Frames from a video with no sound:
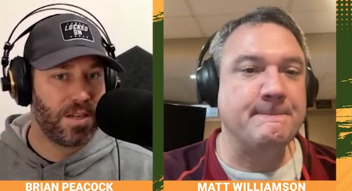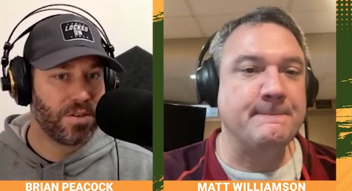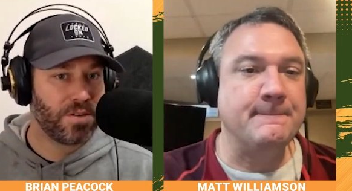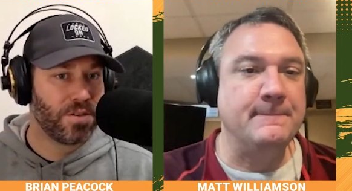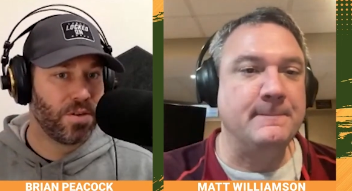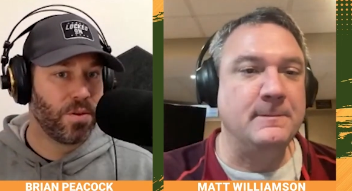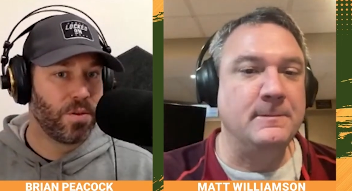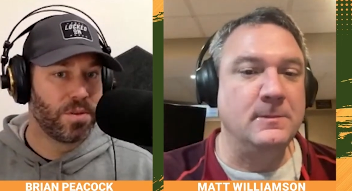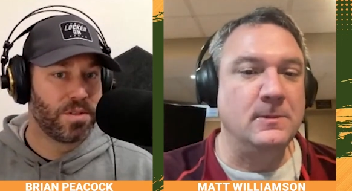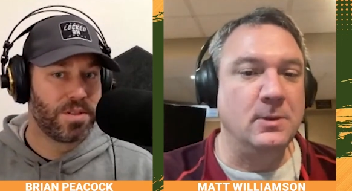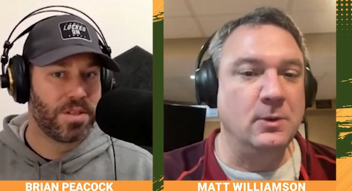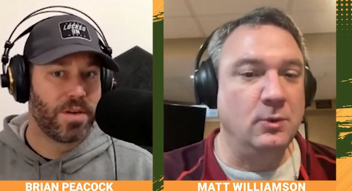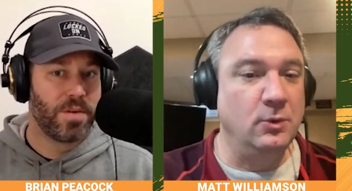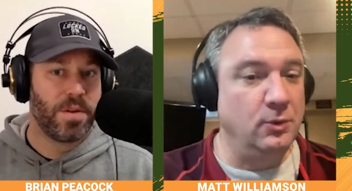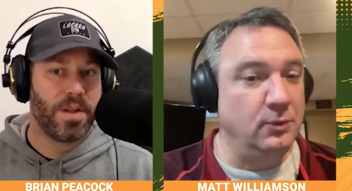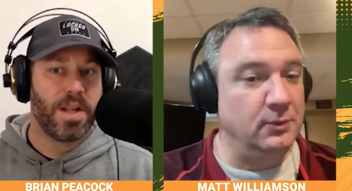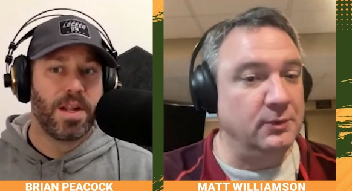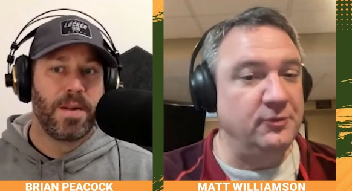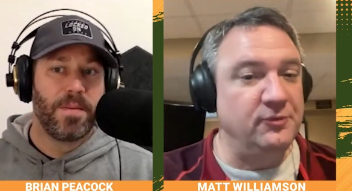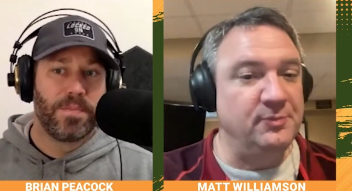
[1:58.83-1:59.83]
Speaker 1: years old.
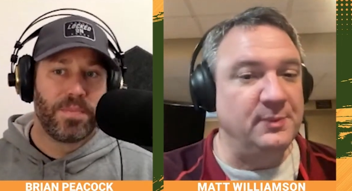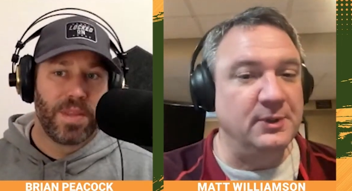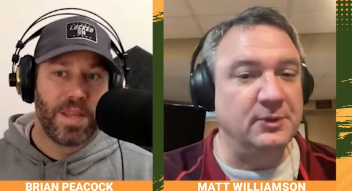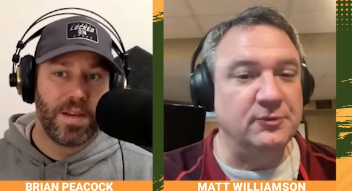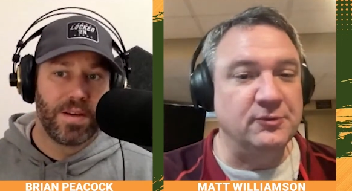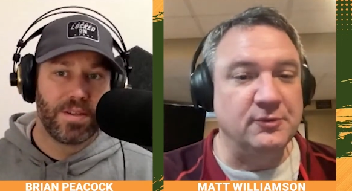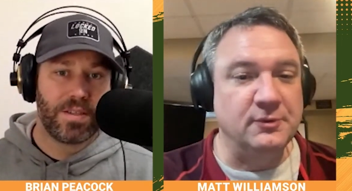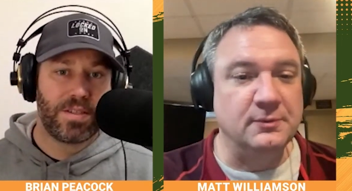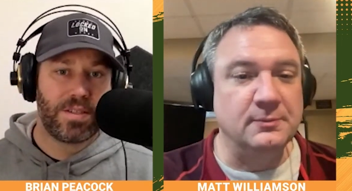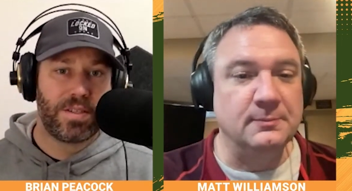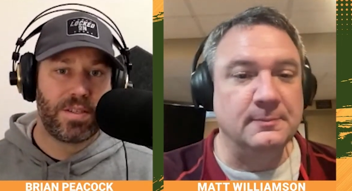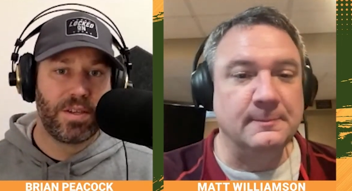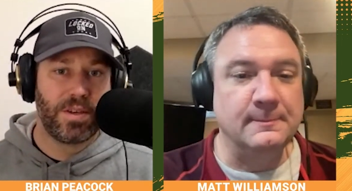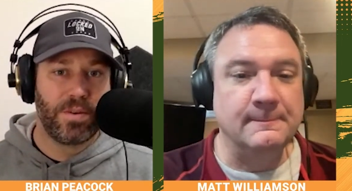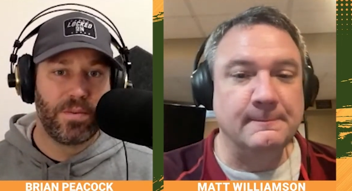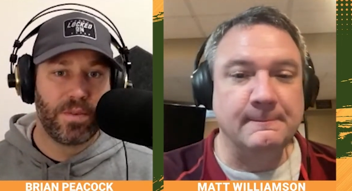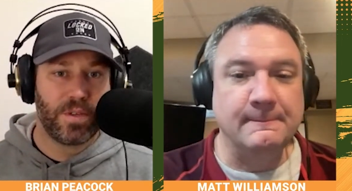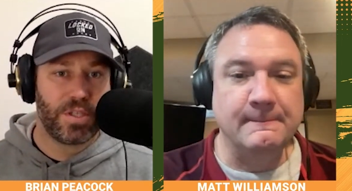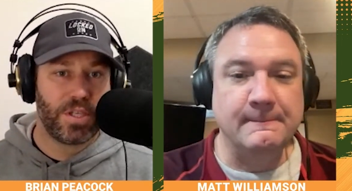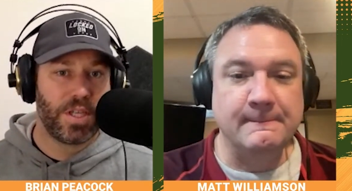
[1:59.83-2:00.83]
So here's
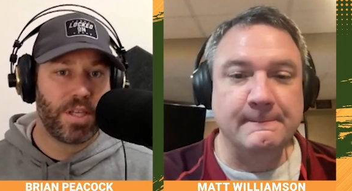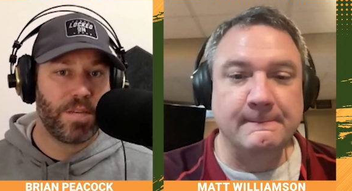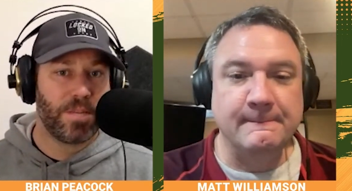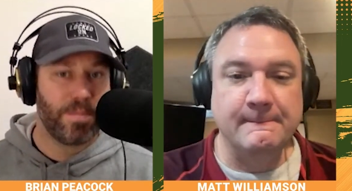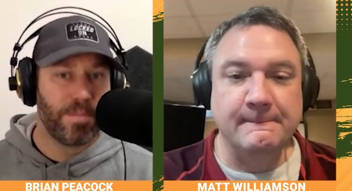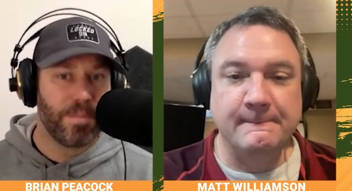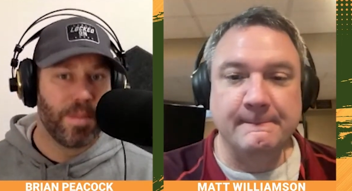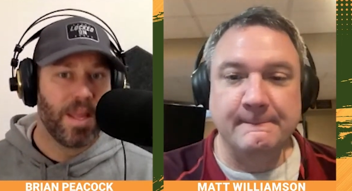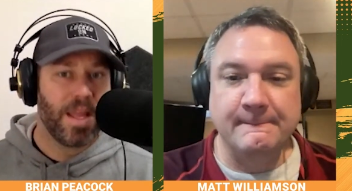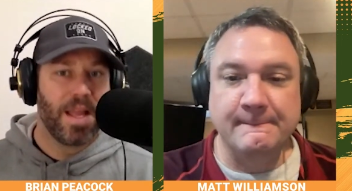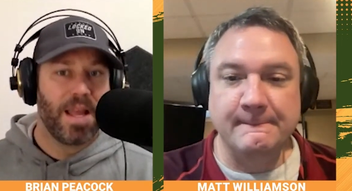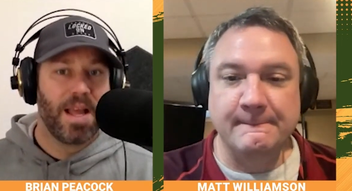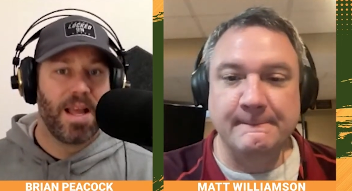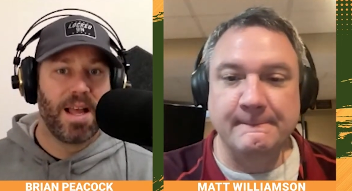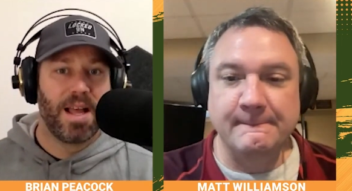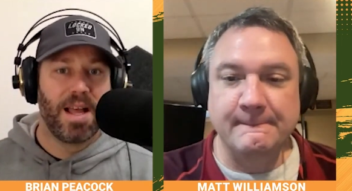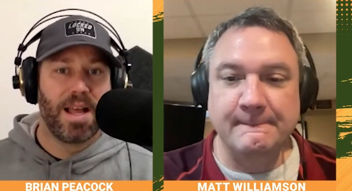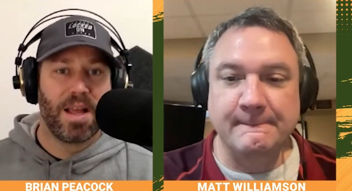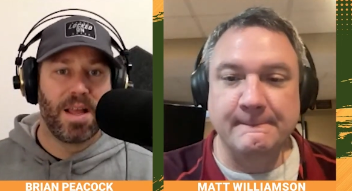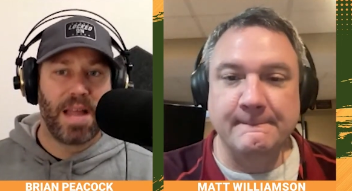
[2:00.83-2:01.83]
to Virginia
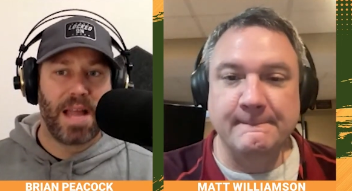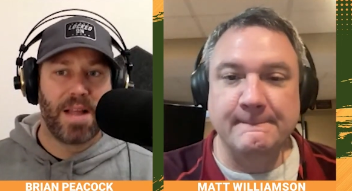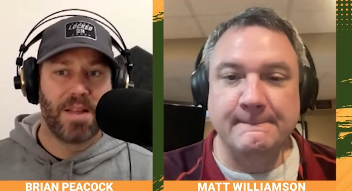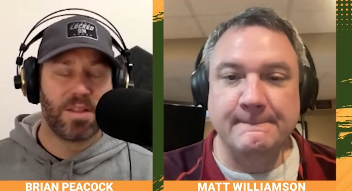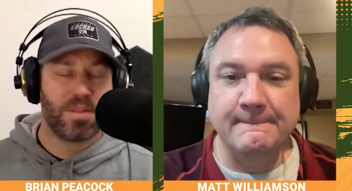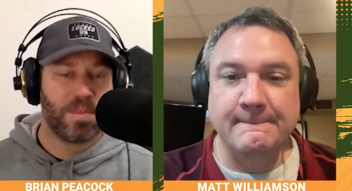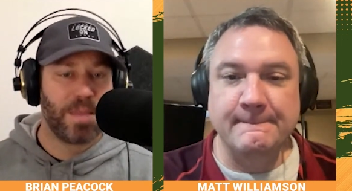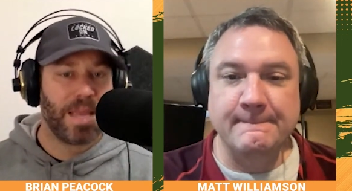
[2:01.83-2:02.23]
uh, Halas